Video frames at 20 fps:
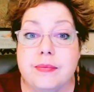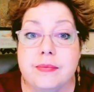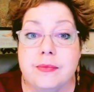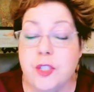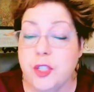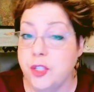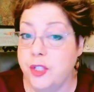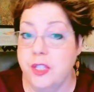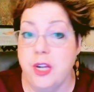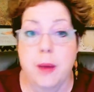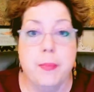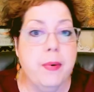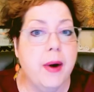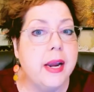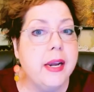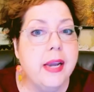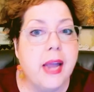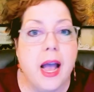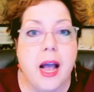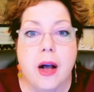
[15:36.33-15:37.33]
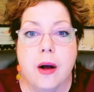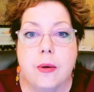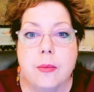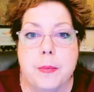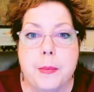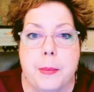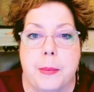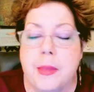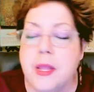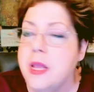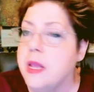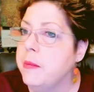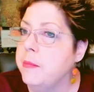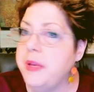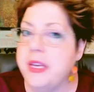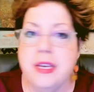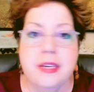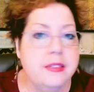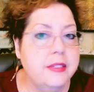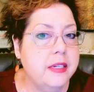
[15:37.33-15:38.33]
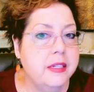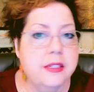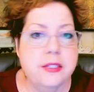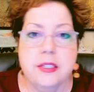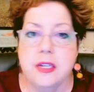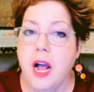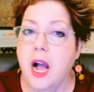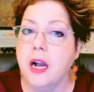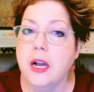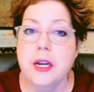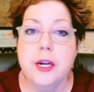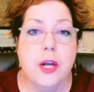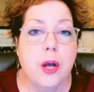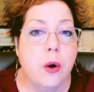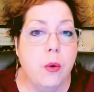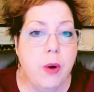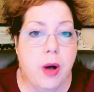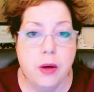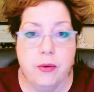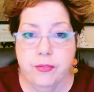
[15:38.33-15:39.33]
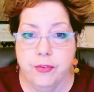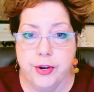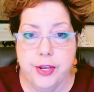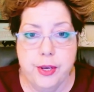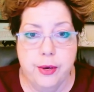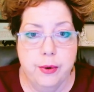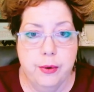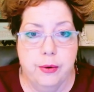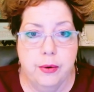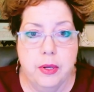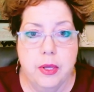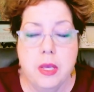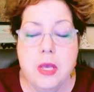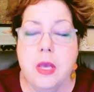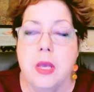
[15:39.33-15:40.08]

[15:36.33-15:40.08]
Just stop right now, because it's not going to go well for you.